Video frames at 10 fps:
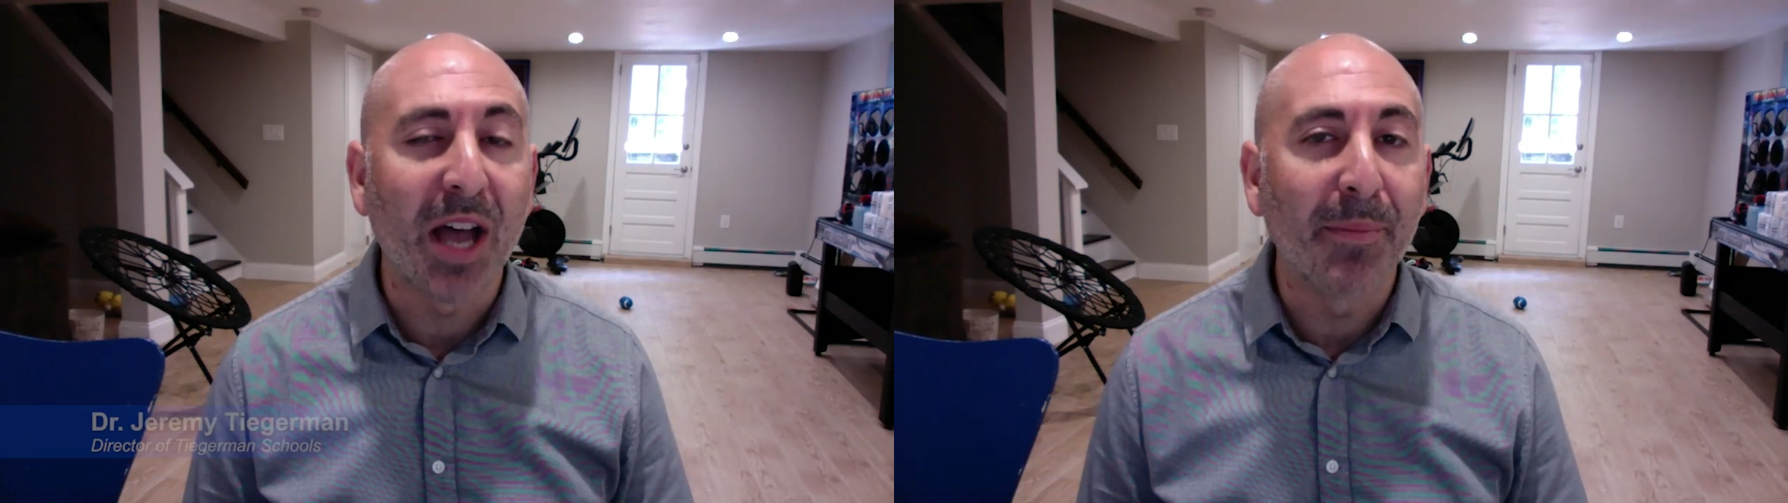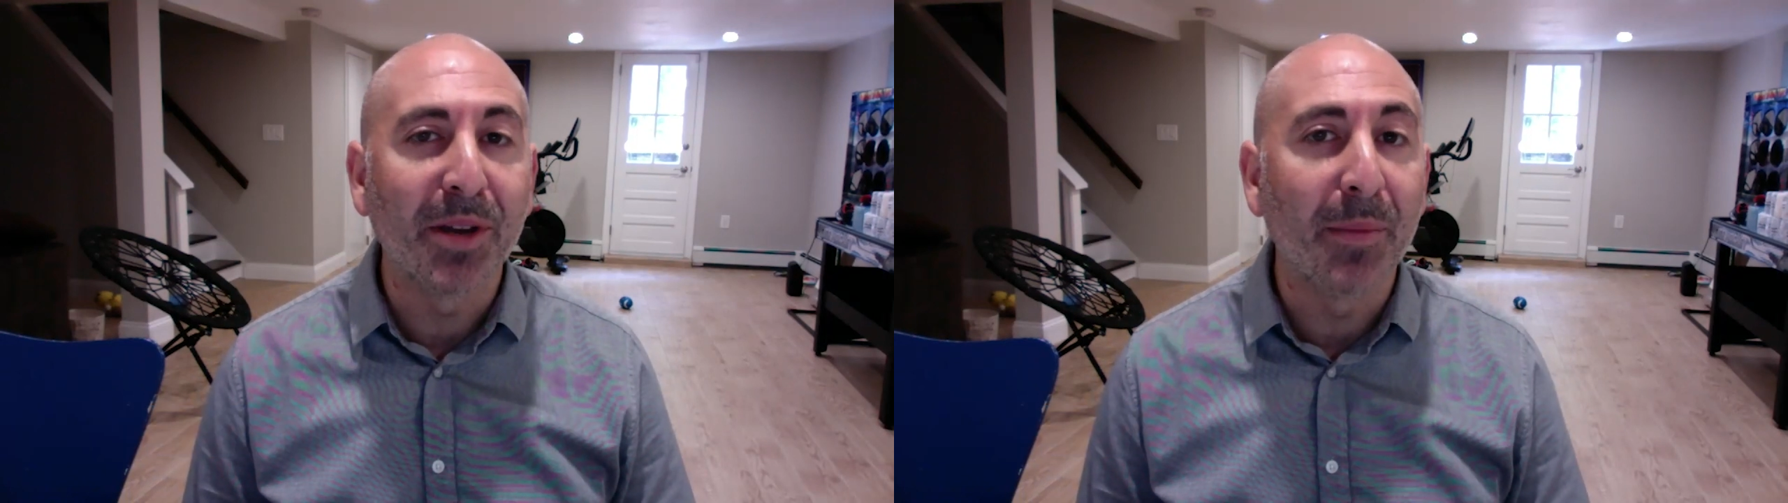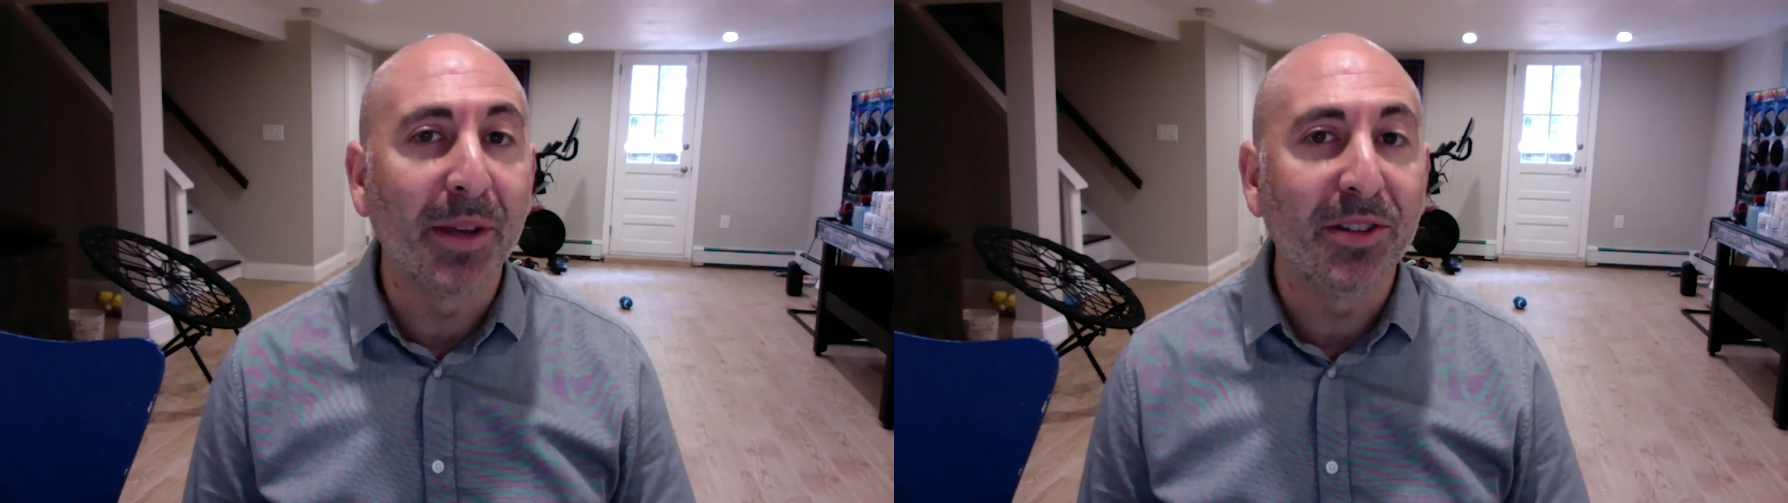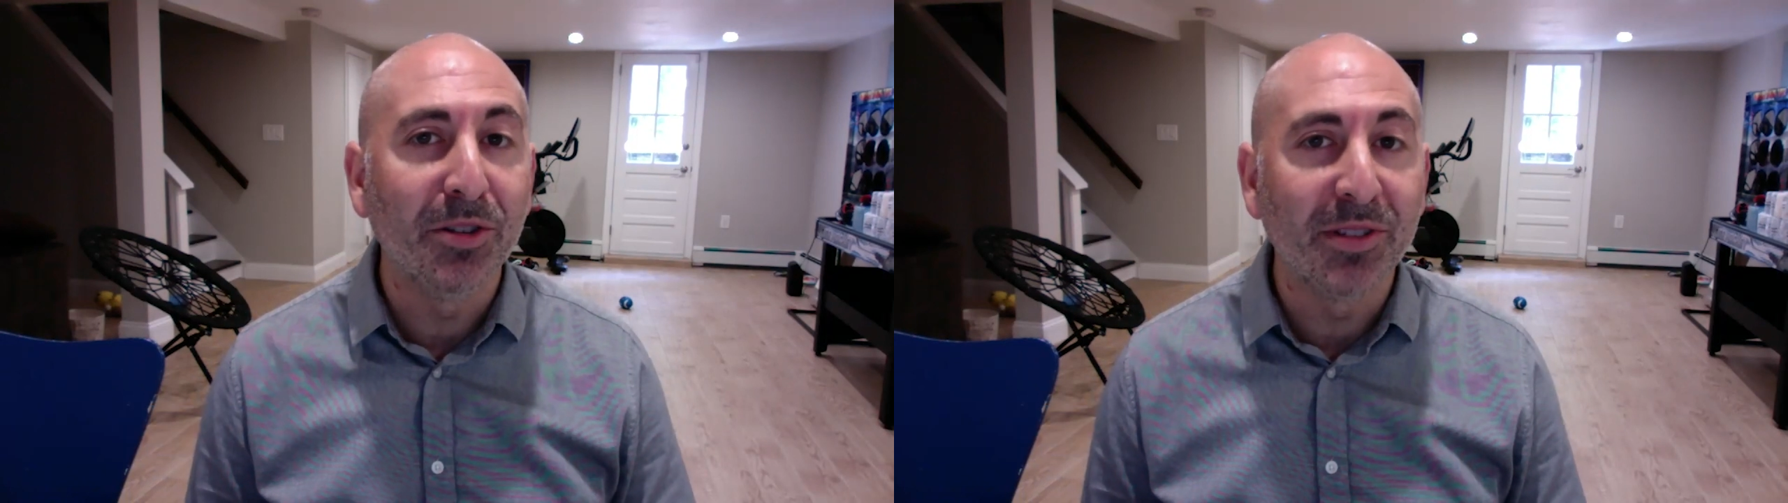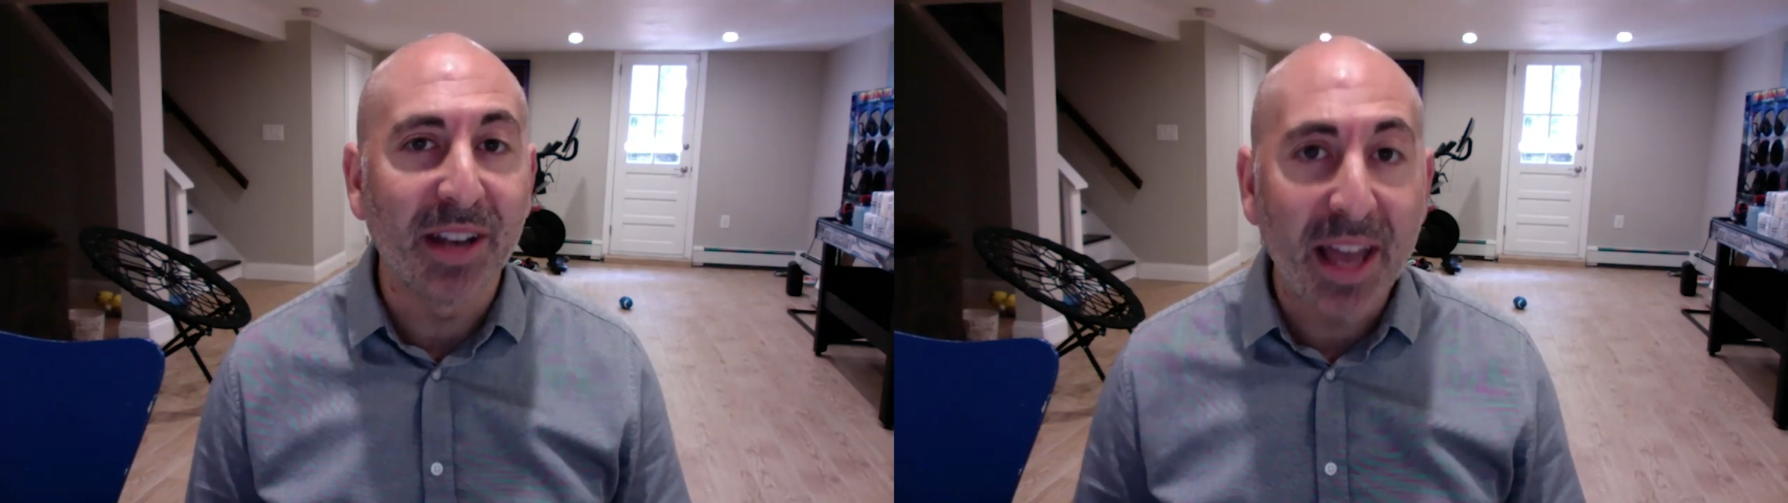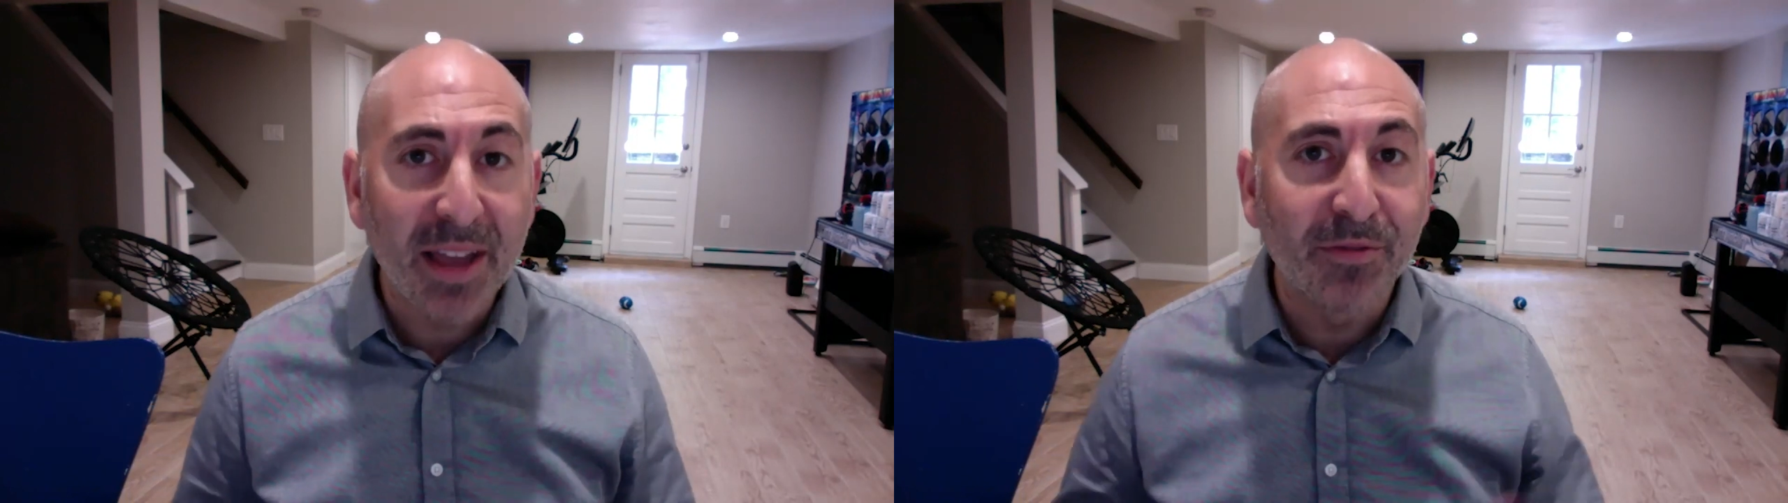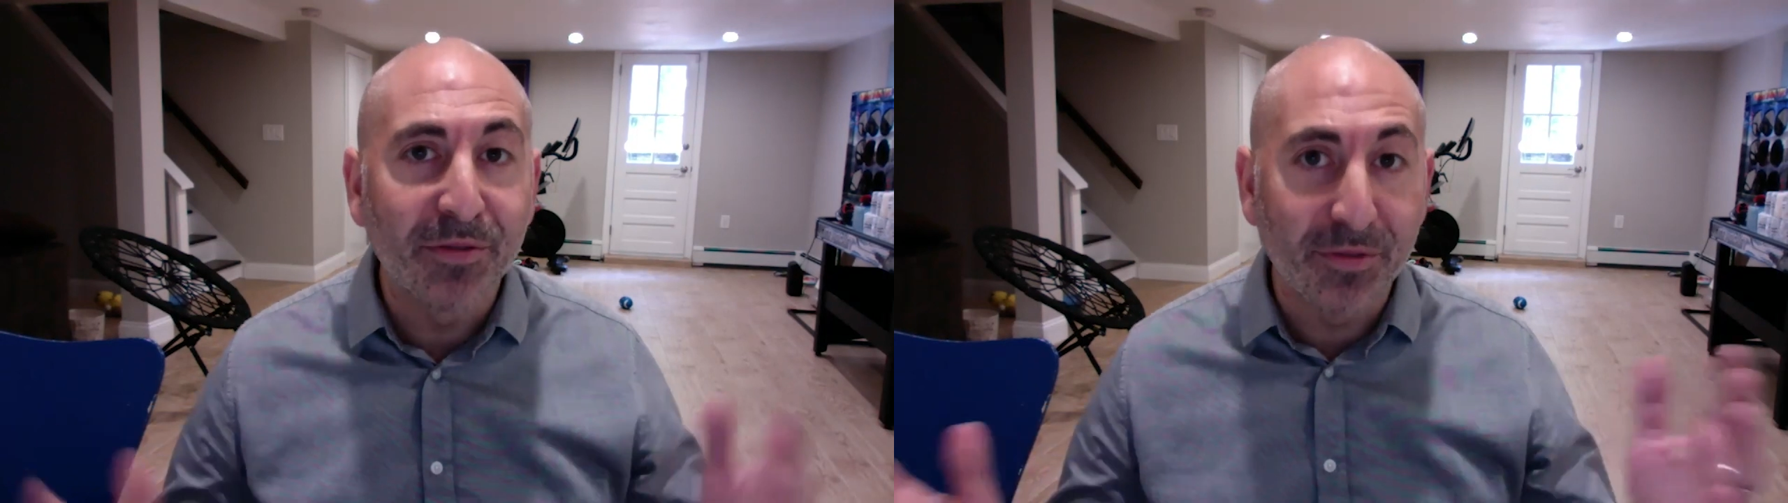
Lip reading: I'm coming to you today